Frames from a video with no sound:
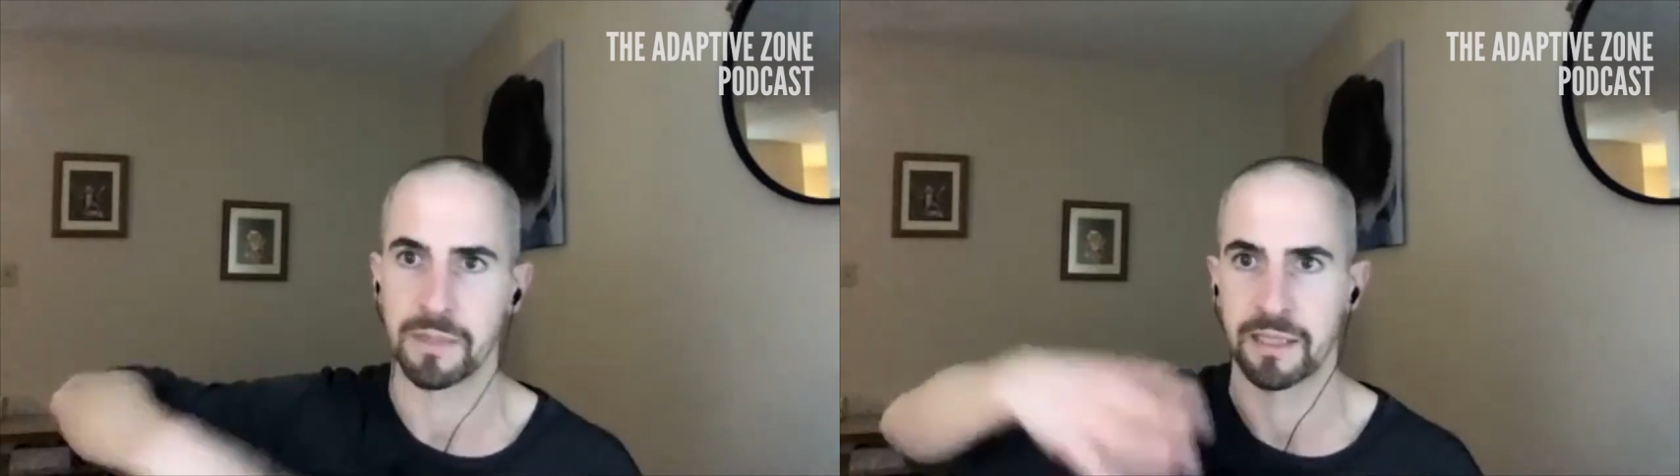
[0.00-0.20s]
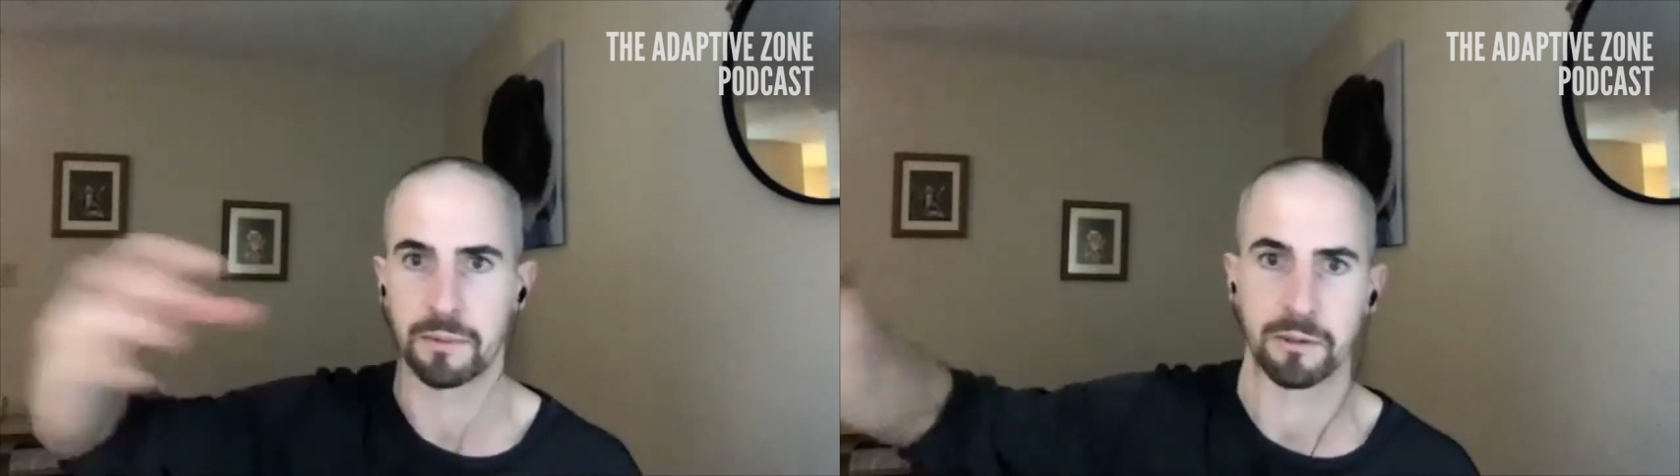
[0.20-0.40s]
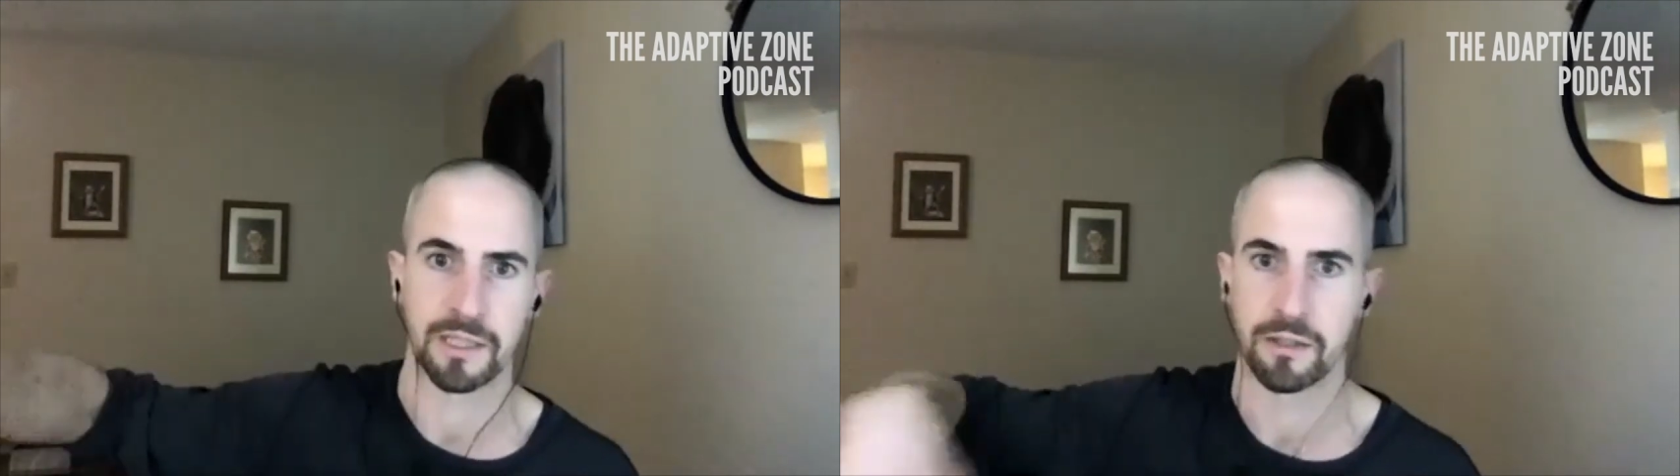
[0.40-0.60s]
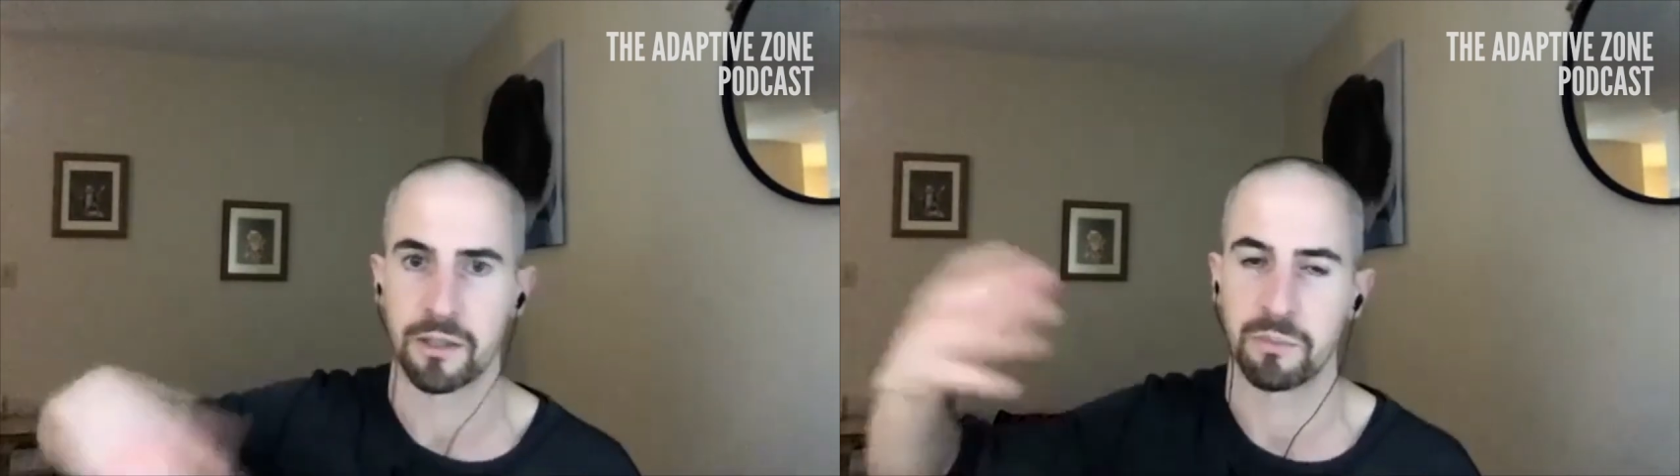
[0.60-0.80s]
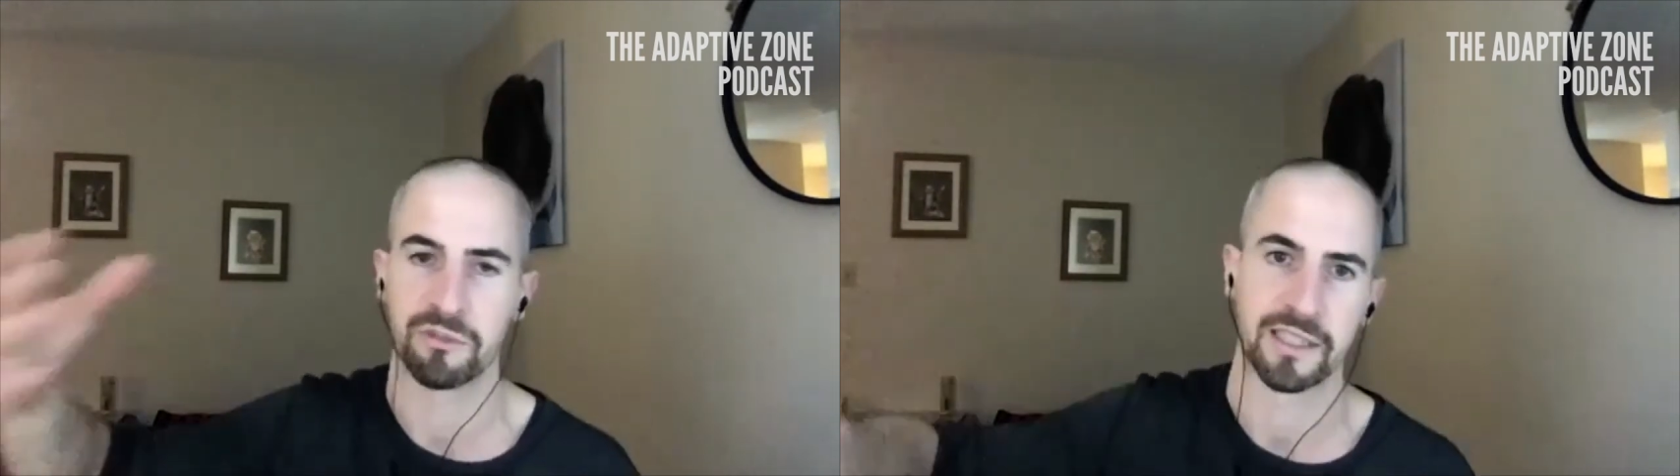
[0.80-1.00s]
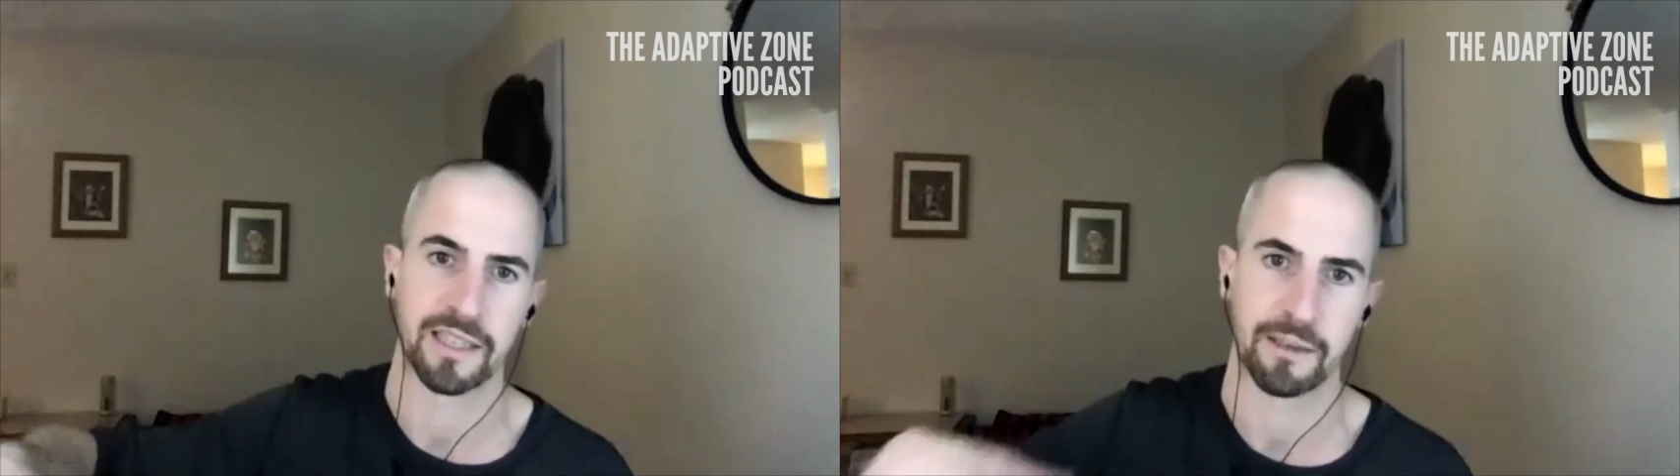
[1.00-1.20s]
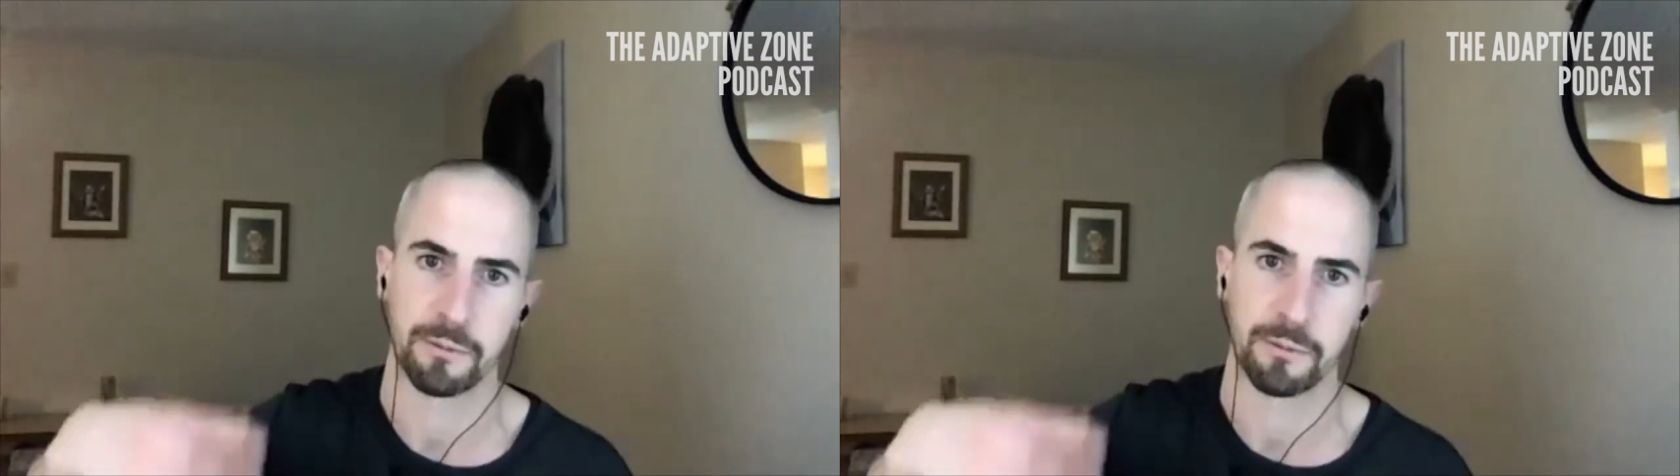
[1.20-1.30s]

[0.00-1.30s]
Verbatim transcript: to be able to incorporate that,